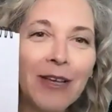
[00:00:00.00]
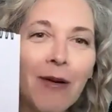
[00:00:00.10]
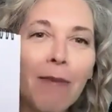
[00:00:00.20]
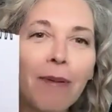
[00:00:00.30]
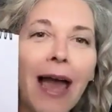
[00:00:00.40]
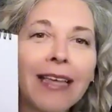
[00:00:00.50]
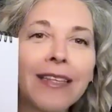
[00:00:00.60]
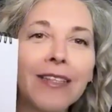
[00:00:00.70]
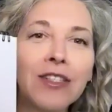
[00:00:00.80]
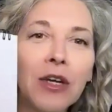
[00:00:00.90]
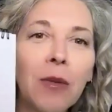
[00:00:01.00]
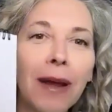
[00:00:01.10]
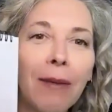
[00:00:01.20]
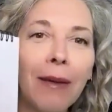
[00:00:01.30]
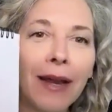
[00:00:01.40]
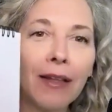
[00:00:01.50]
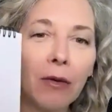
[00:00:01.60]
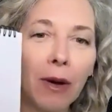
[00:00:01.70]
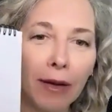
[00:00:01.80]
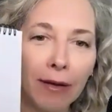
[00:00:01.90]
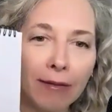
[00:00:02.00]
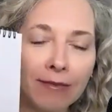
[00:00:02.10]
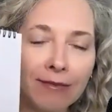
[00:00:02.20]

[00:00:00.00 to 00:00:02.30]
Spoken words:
So I plugged these two, but I made a new one.